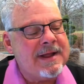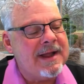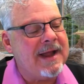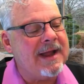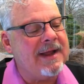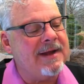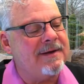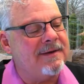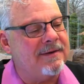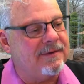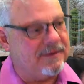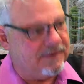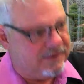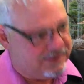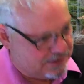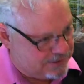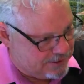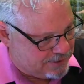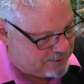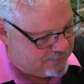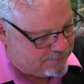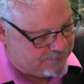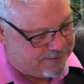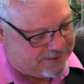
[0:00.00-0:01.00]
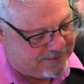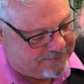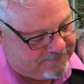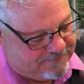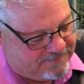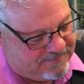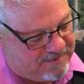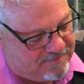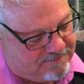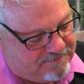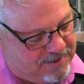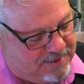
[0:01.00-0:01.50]
and you know,
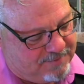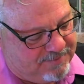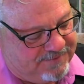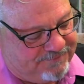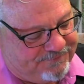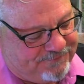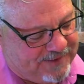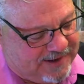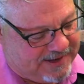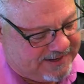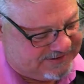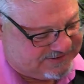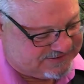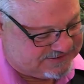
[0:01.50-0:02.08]
that mummified